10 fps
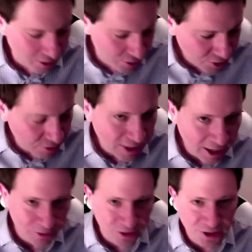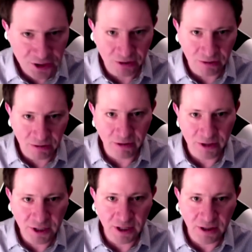there's no doubt the tissue or the
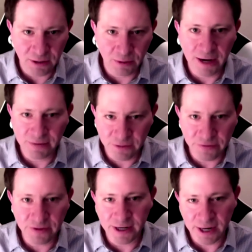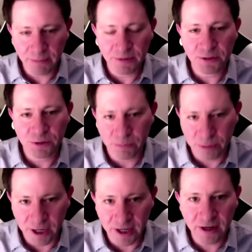skin there will have different dynamics with the
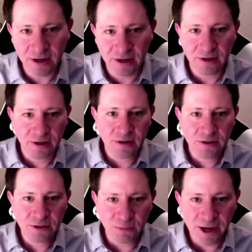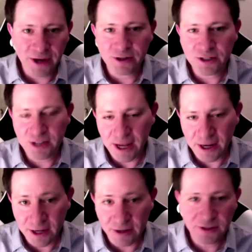blood. To my
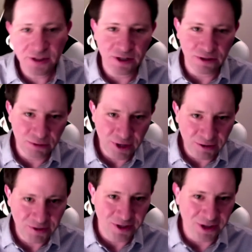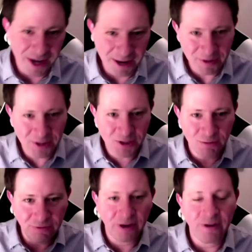understanding, at least in glucose, the dynamics
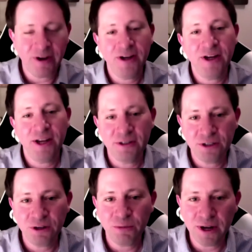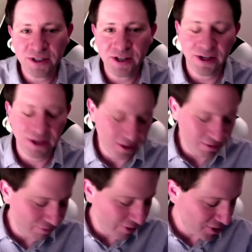don't vary so much that it can
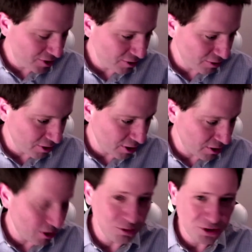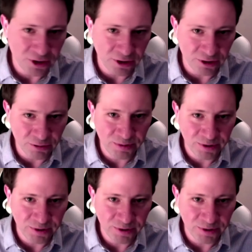affect your uh, closing the loop.